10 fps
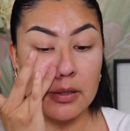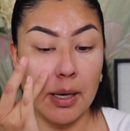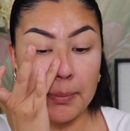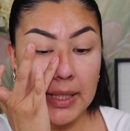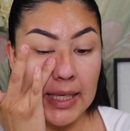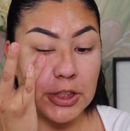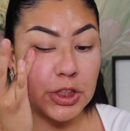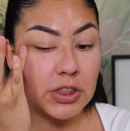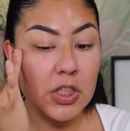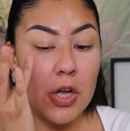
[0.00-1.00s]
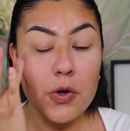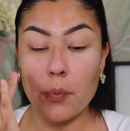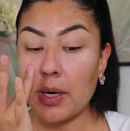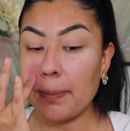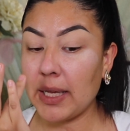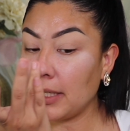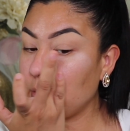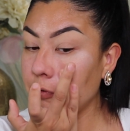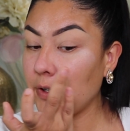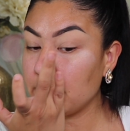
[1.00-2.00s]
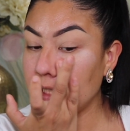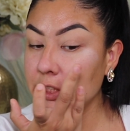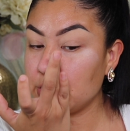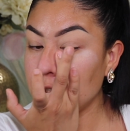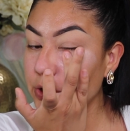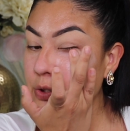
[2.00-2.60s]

complications when applying your foundation.